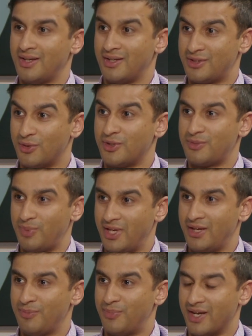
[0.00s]
so to
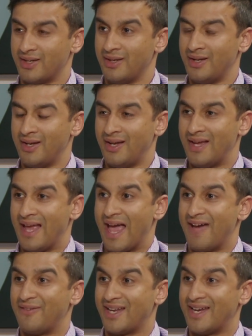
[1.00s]
speak, but
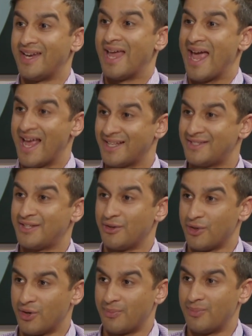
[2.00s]
having it enhance their
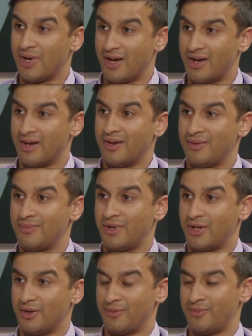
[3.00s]
learning, uh, you
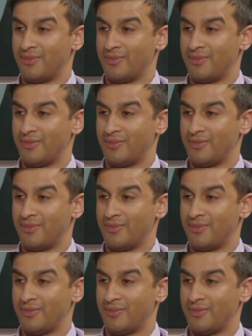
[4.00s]
know,